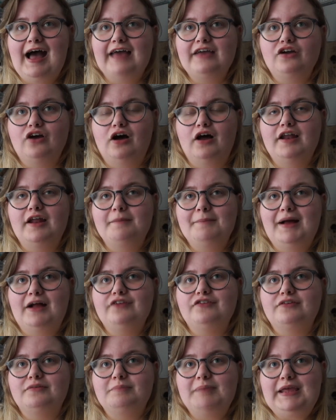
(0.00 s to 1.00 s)
I can't
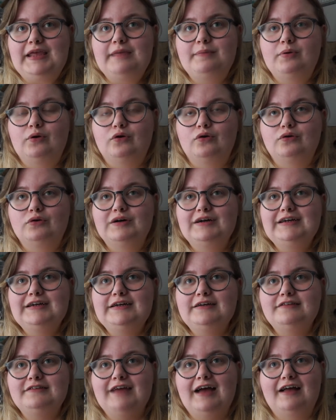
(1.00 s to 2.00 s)
imagine people
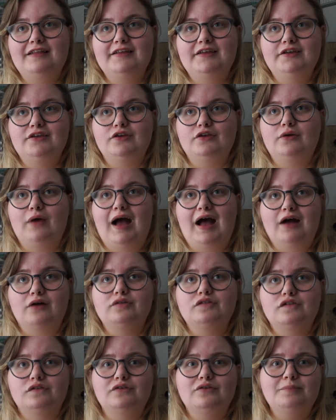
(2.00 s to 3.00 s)
telling you how
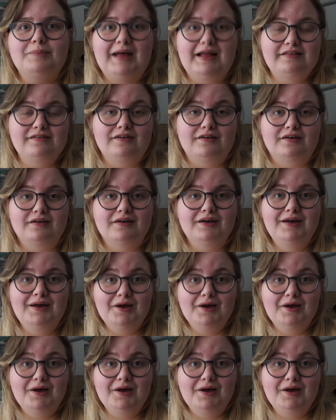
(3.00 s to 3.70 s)
to do better